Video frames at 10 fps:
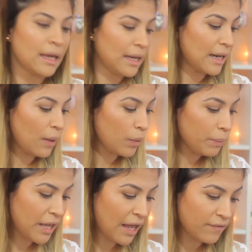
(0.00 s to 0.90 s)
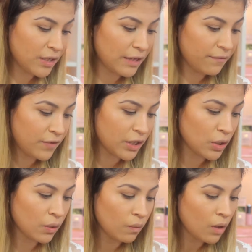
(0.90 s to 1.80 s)
And I will be having a
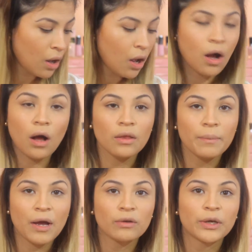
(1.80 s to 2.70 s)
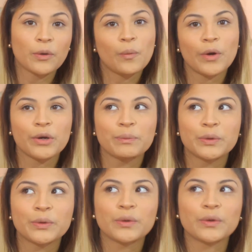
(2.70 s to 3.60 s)
video all about like
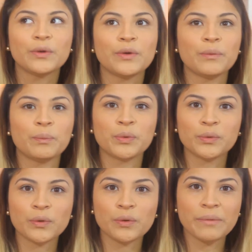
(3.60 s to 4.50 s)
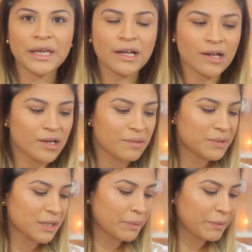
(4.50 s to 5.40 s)
wearable school makeup,
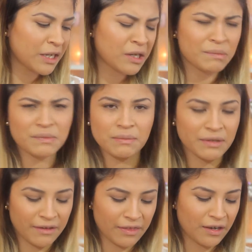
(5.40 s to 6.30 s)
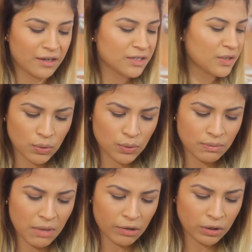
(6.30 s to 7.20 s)
summer makeup, something like that. So I use
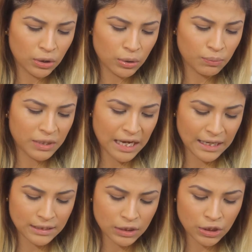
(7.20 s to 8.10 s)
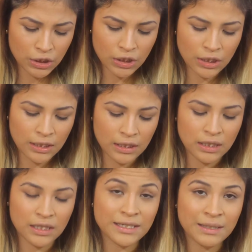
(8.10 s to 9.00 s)
Mary Lou Manizer.
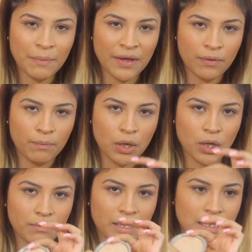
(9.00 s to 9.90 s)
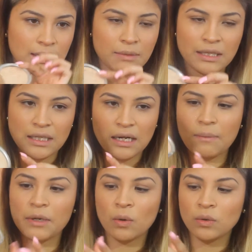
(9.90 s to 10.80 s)
This by The Balm is amazing.
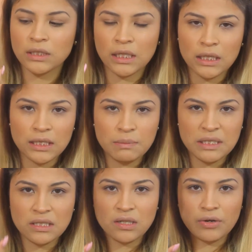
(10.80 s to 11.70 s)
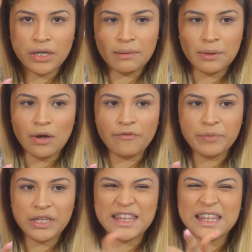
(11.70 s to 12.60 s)
I'm gonna hold it like this because it's already coming off,
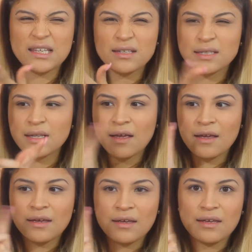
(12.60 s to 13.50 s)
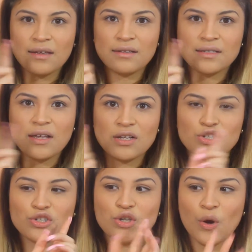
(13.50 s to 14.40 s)
but this is
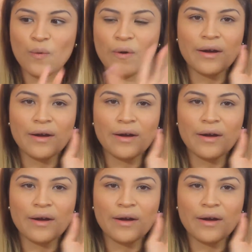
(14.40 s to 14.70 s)
so